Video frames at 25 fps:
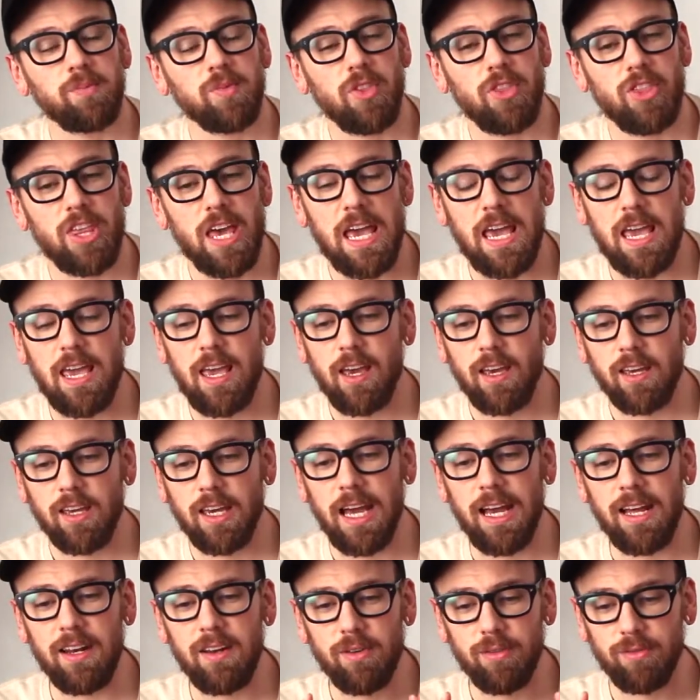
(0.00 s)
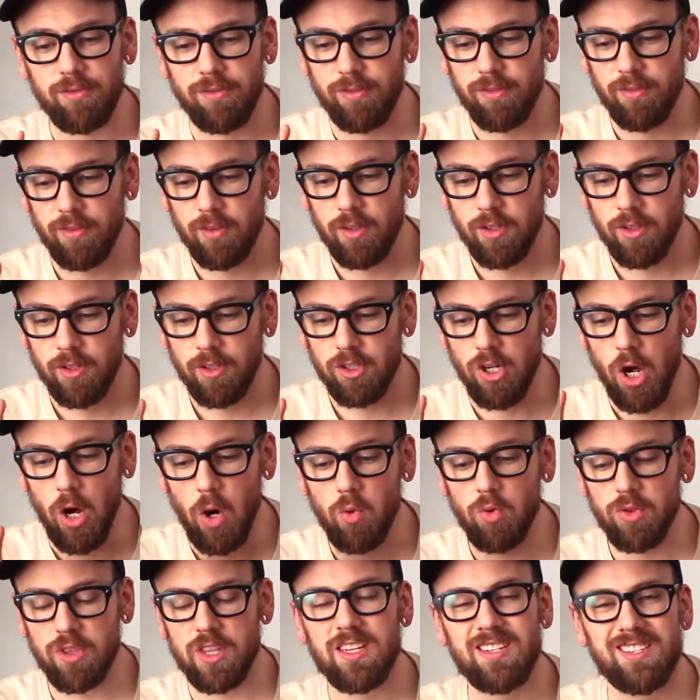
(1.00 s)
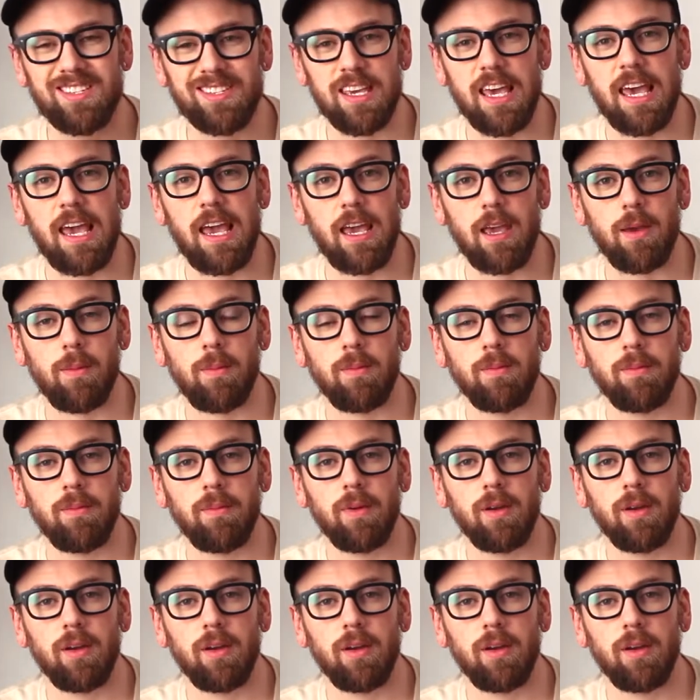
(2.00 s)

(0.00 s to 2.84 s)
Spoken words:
they kind of tote this game,